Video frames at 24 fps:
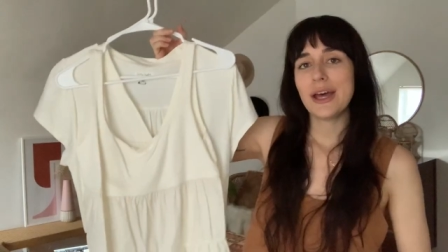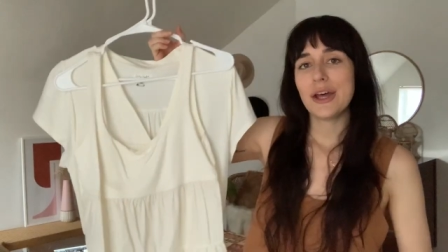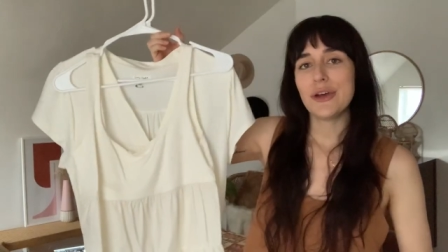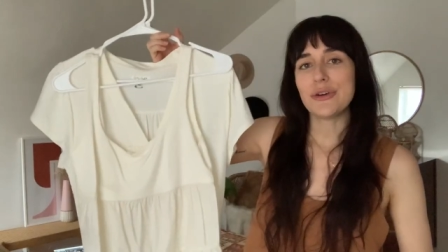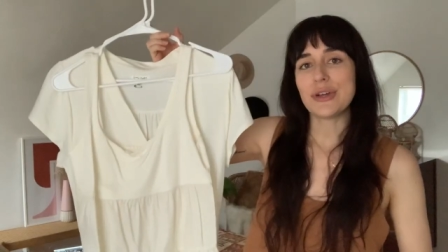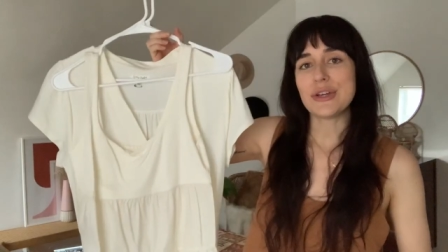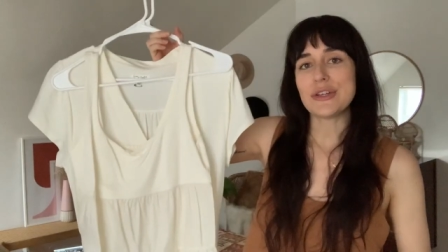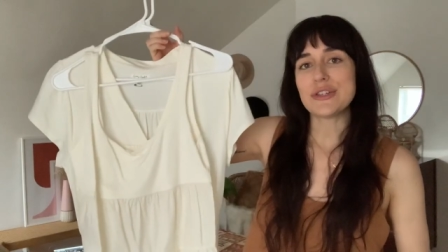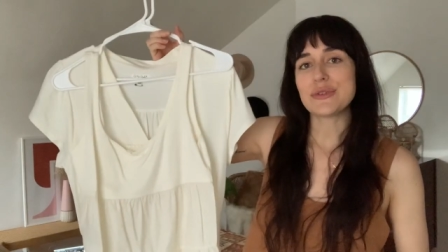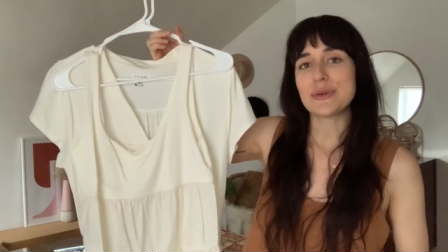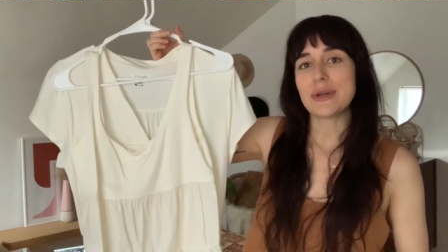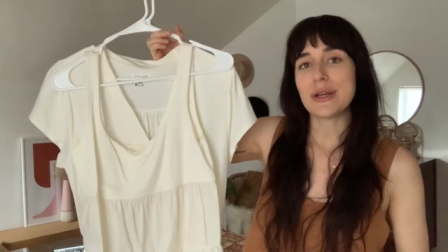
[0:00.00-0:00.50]

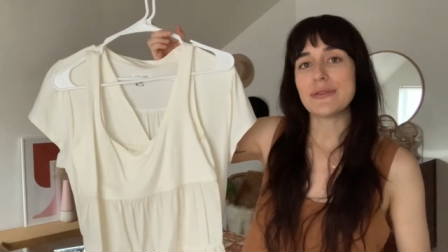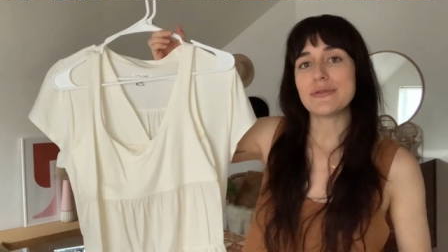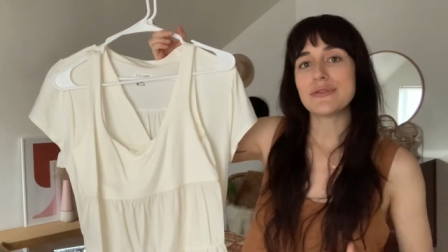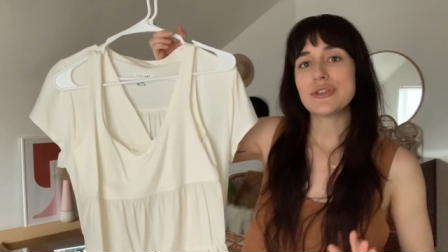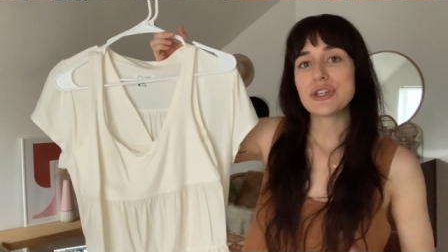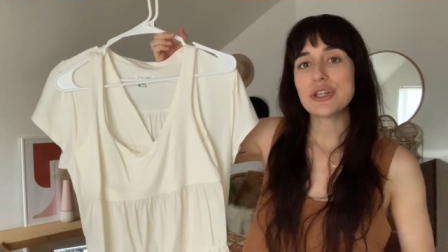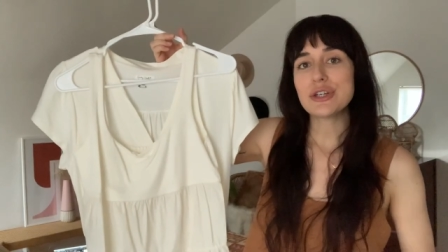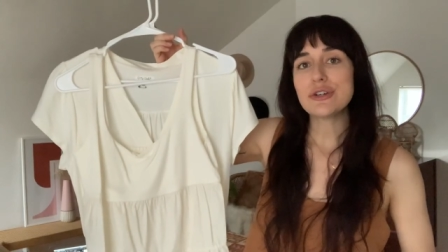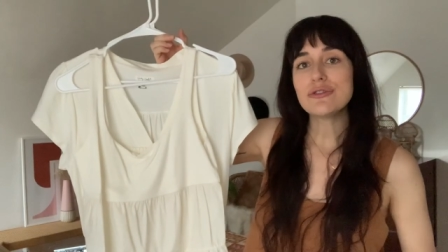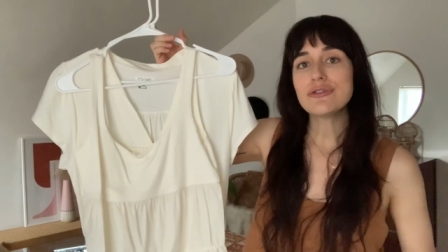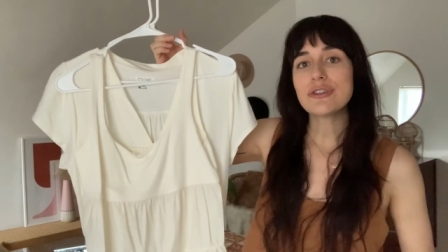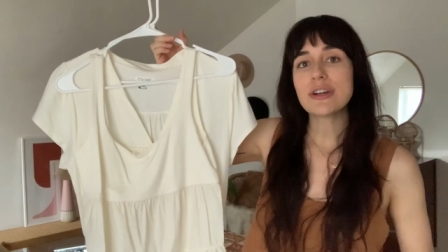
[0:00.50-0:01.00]
Okay, so I have
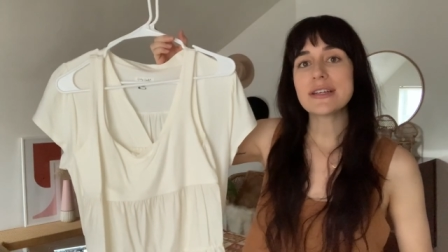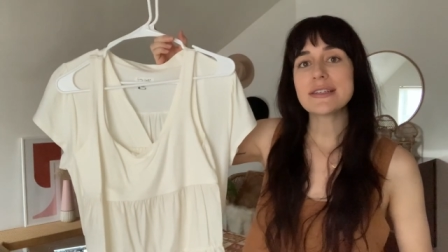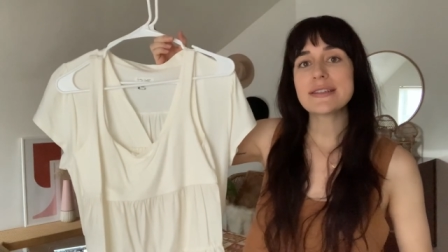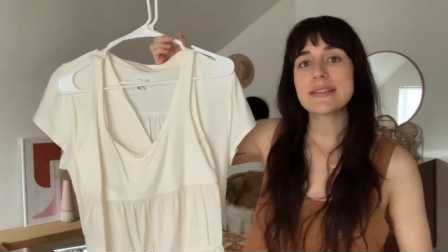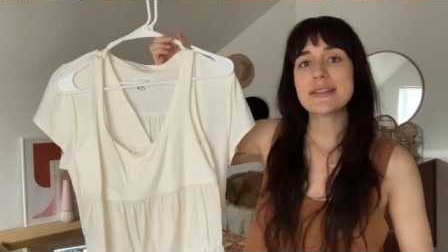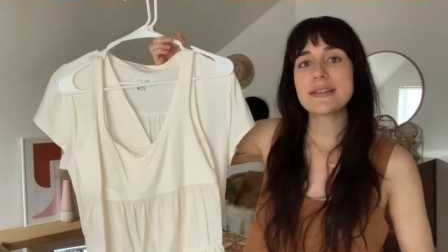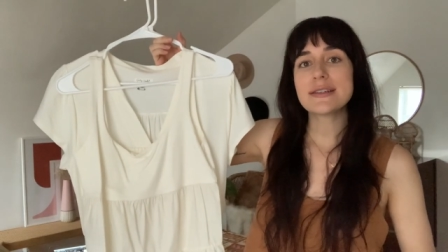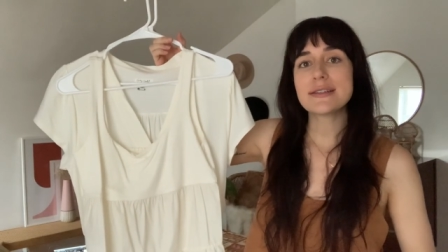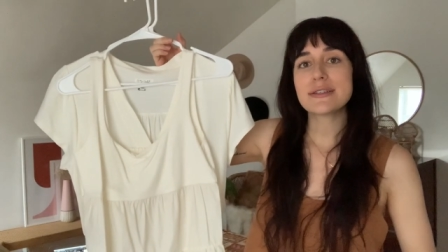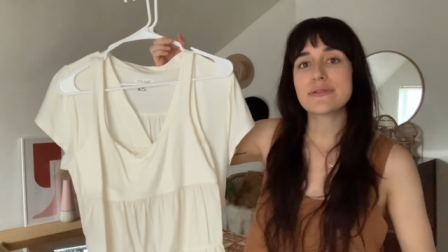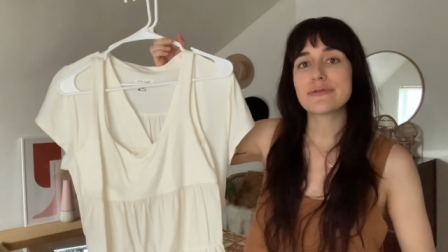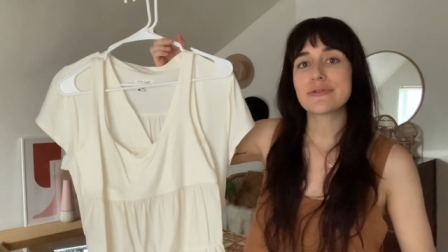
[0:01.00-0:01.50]
two
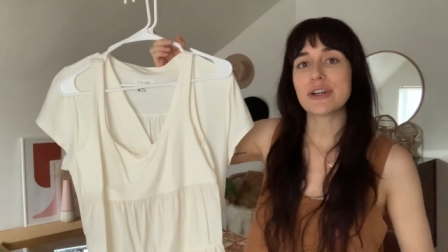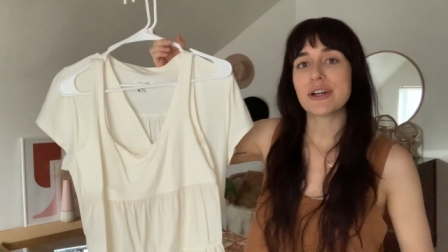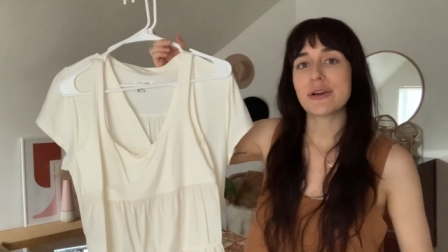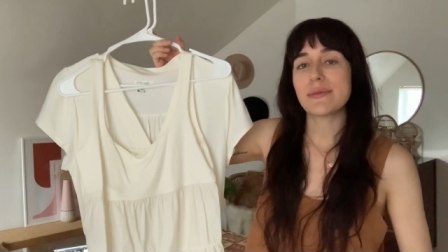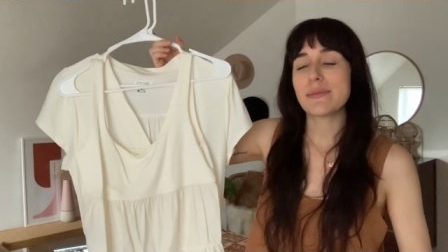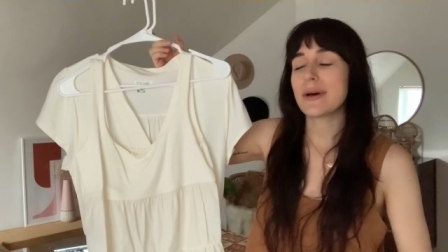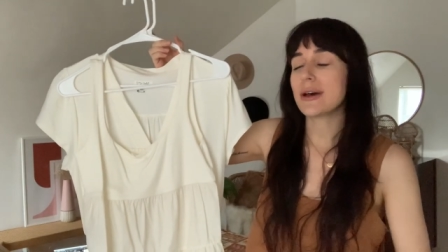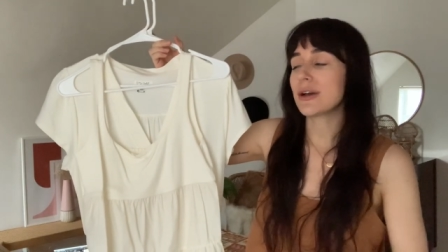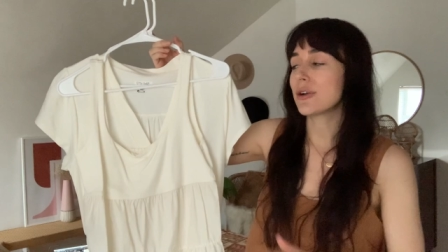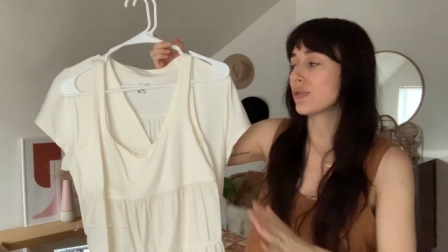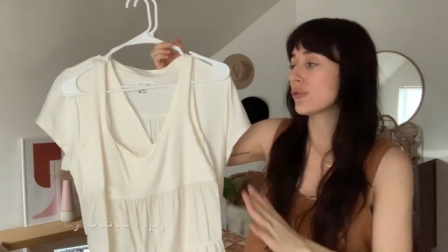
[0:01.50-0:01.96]
dresses from